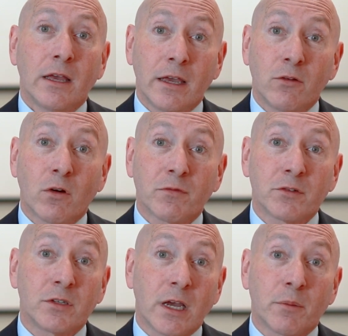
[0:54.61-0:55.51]
it
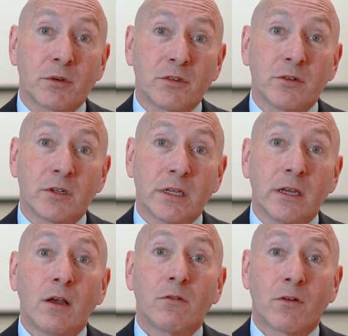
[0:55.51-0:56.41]
offers the
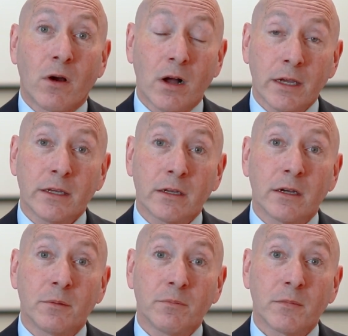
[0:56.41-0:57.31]
opportunity for high
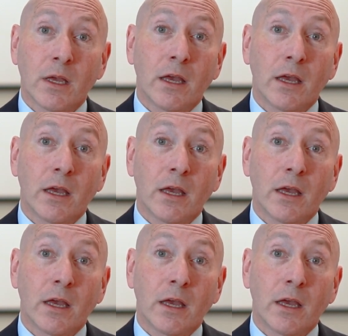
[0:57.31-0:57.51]
income,